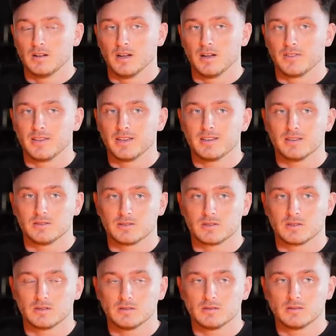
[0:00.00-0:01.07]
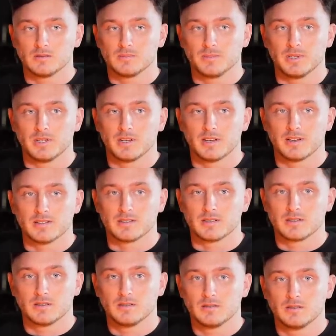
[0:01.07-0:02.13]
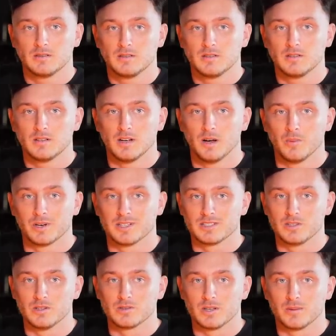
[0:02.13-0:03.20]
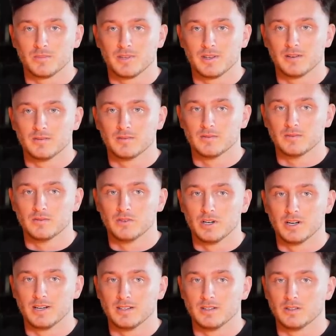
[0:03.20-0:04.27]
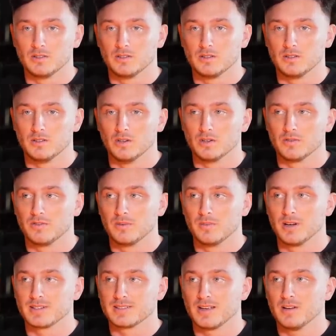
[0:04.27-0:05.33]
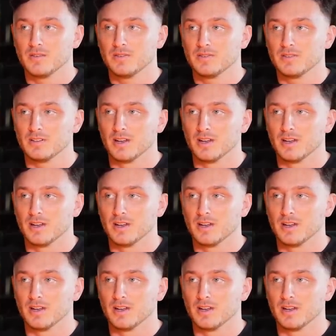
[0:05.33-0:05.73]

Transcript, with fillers: I think it's because I wanted to do something really good for myself.